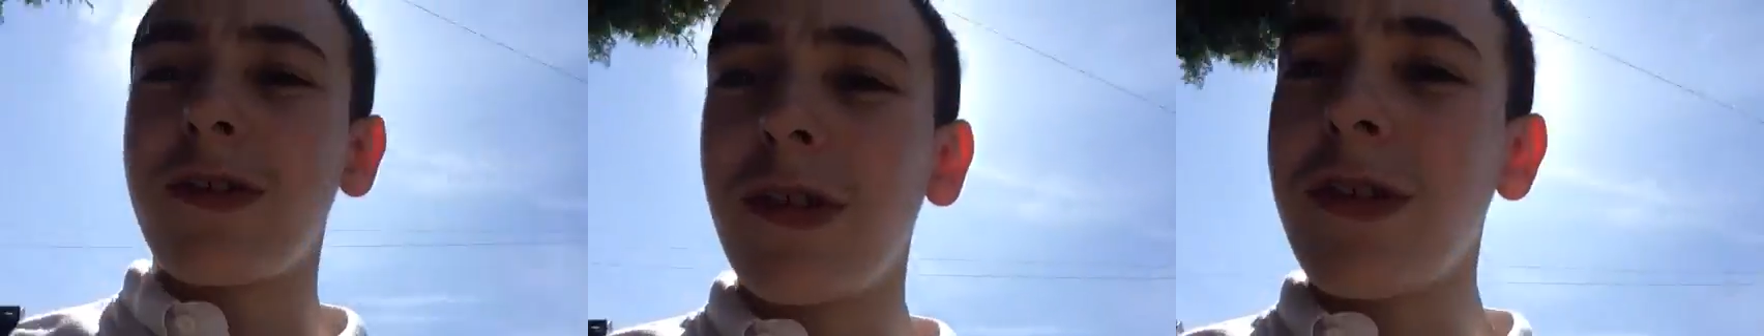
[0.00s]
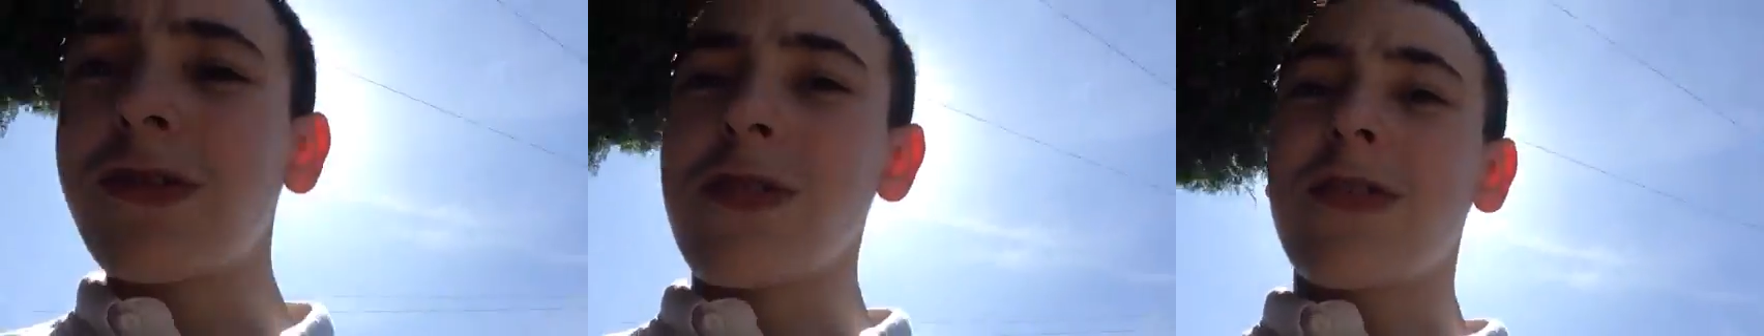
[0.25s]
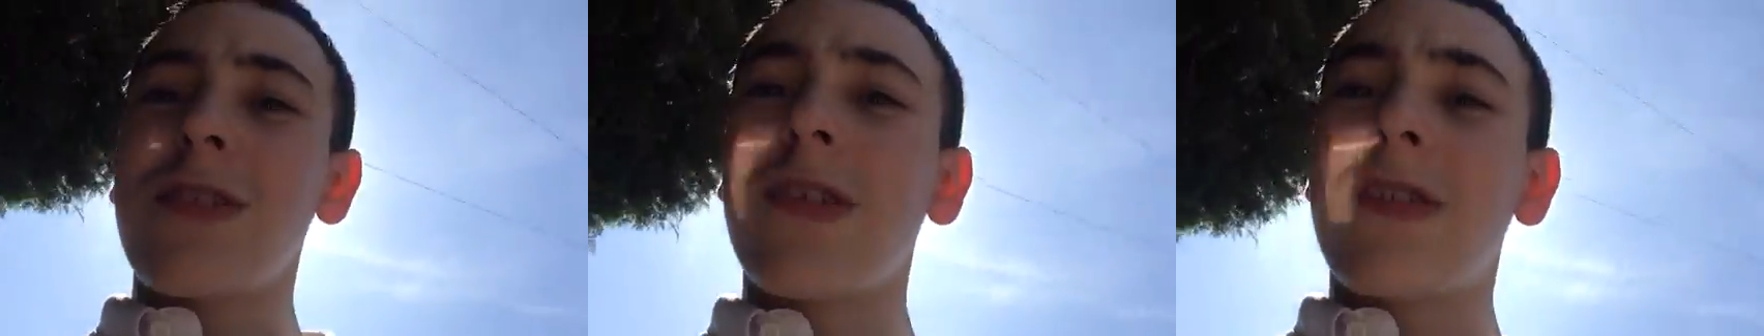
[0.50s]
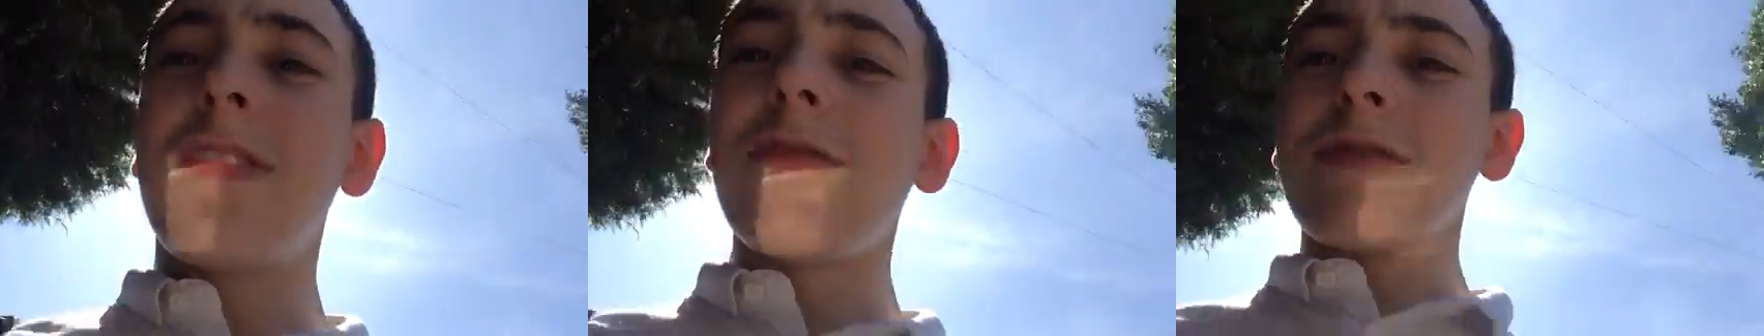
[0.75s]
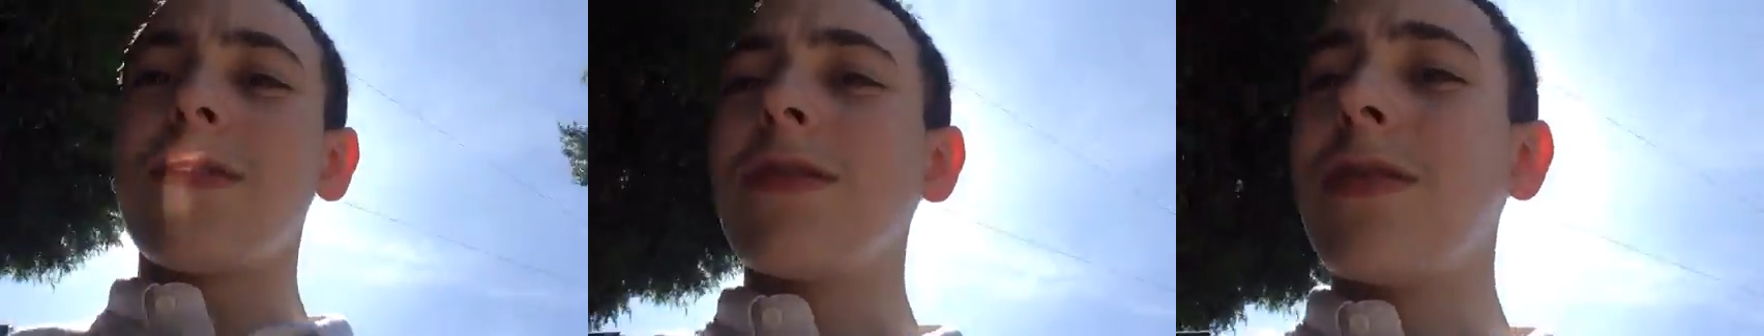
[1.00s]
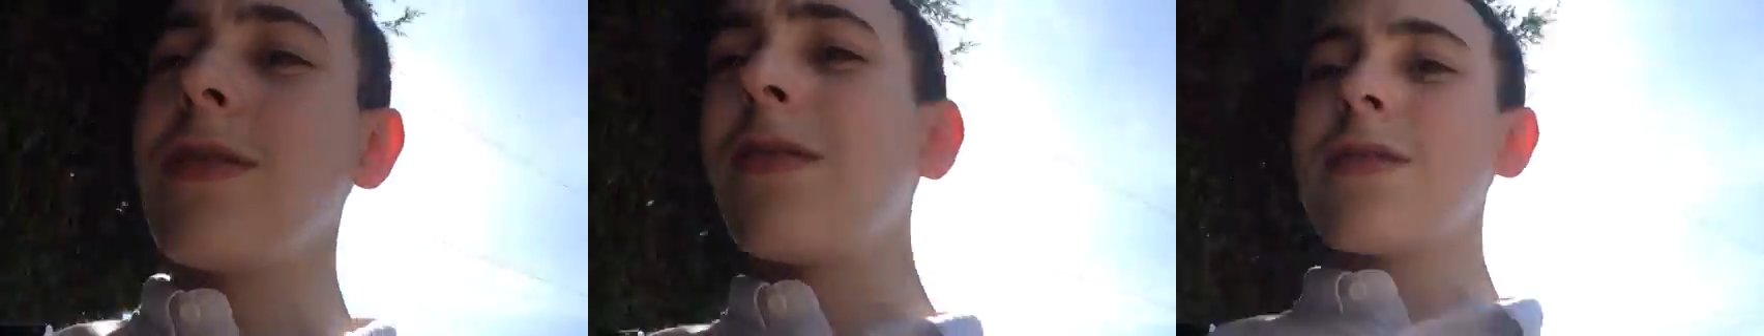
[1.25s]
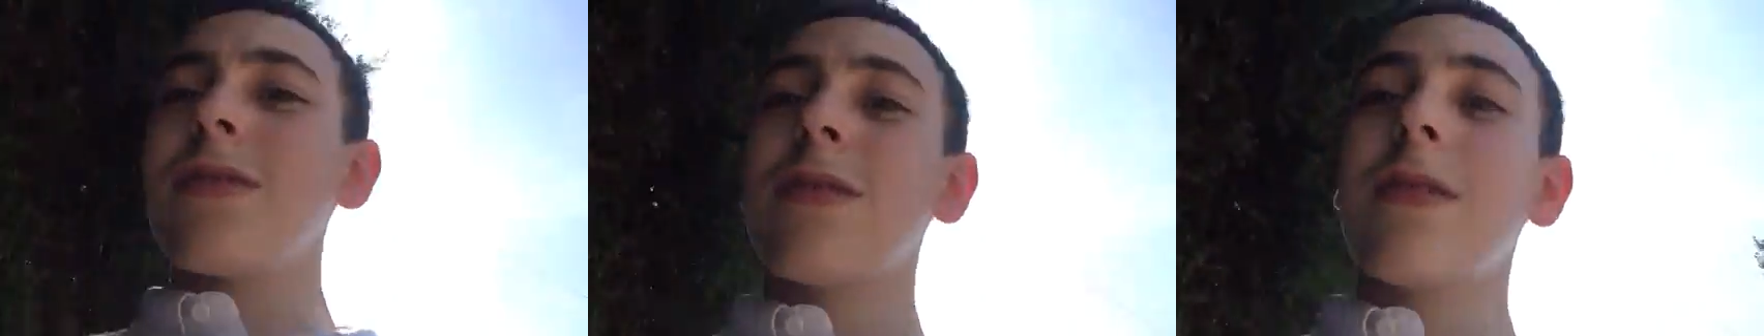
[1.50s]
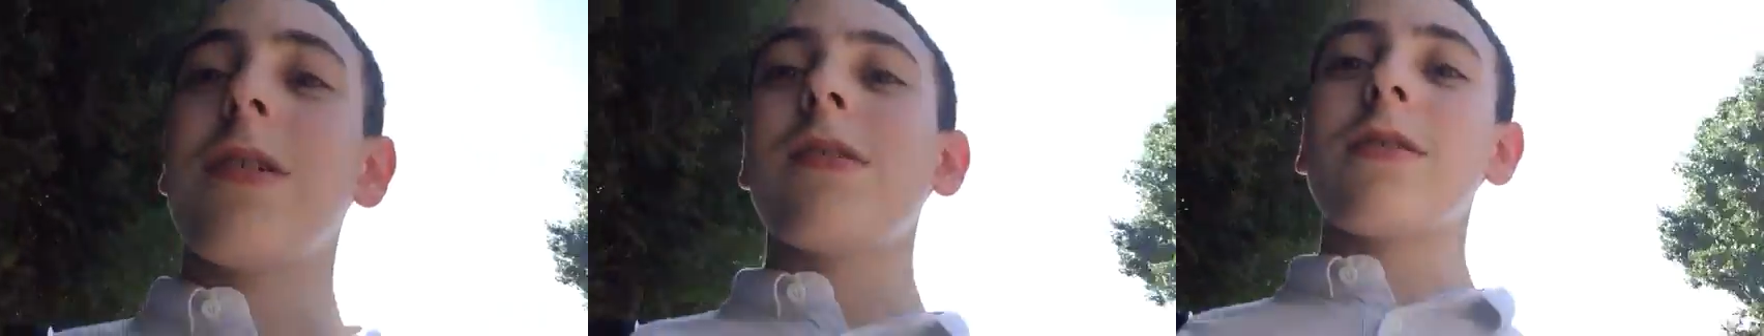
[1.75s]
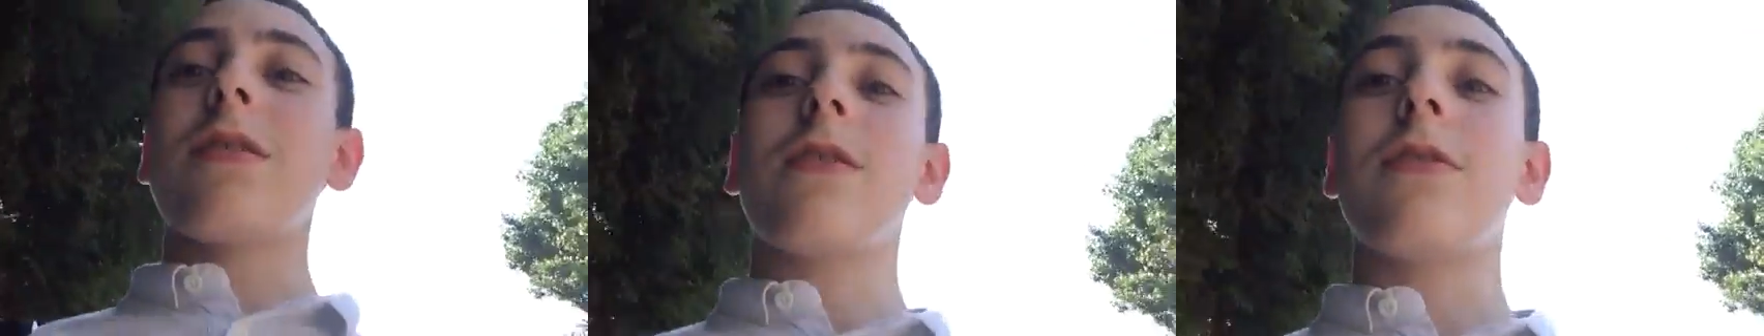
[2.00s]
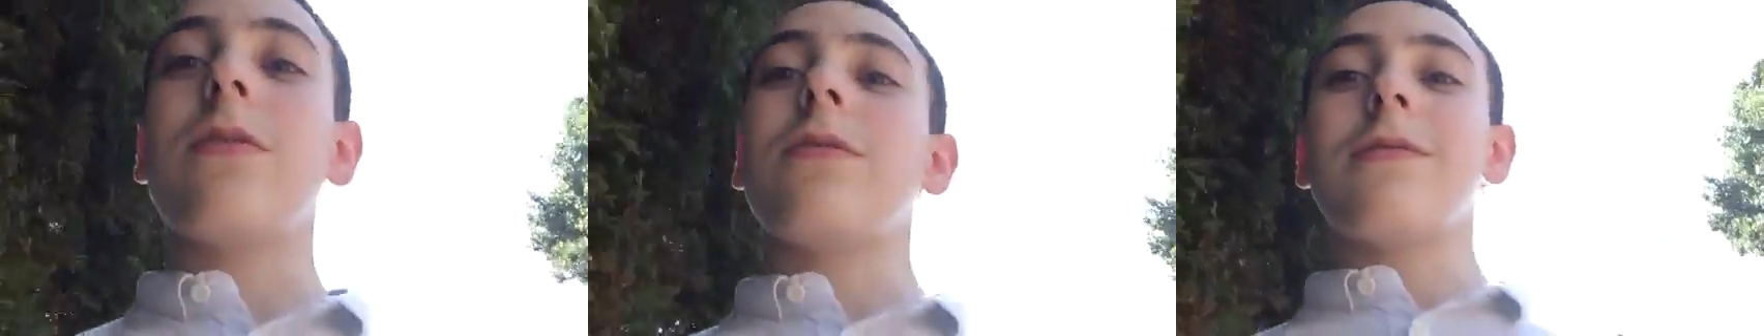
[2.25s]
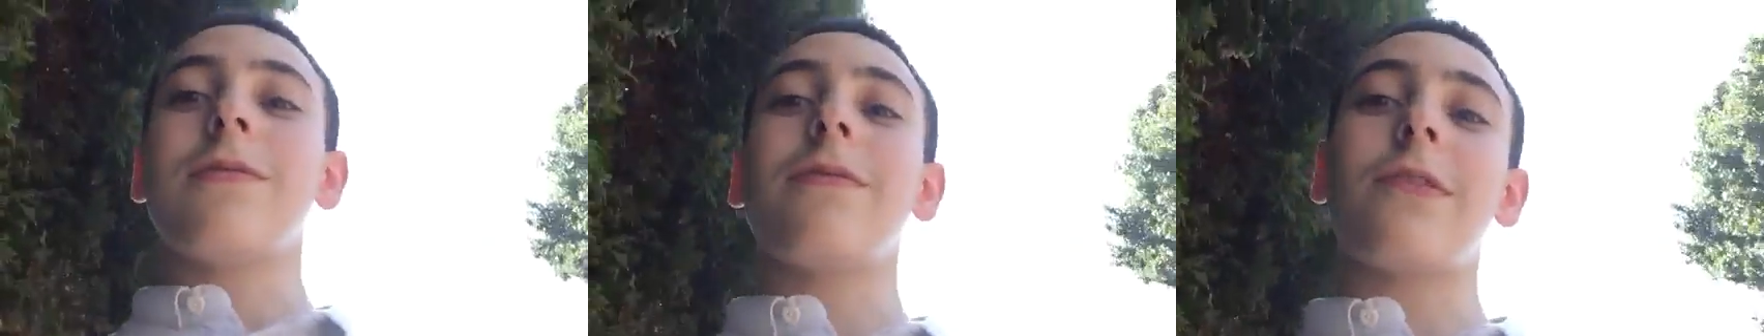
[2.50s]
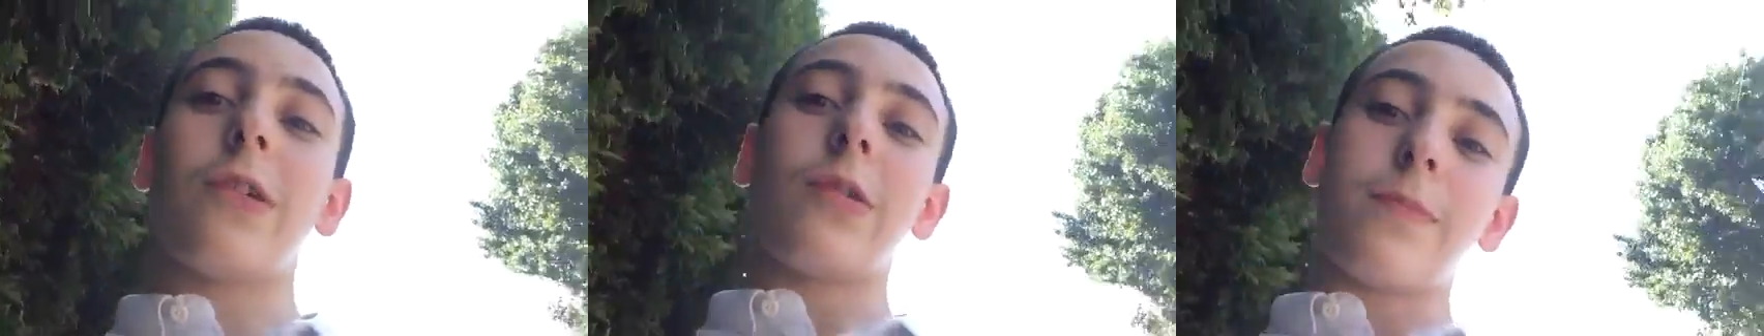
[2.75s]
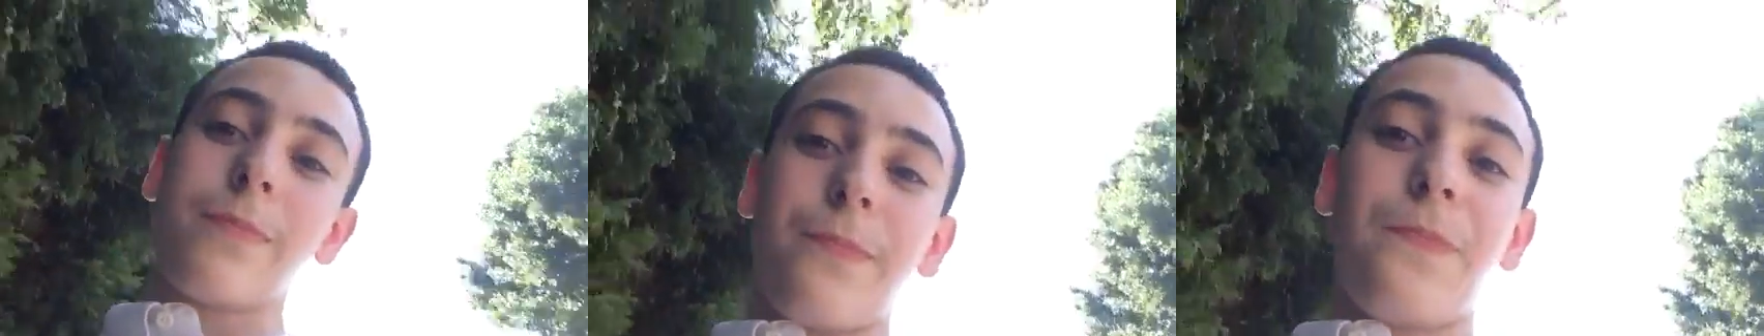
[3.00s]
teachers next year that I know of.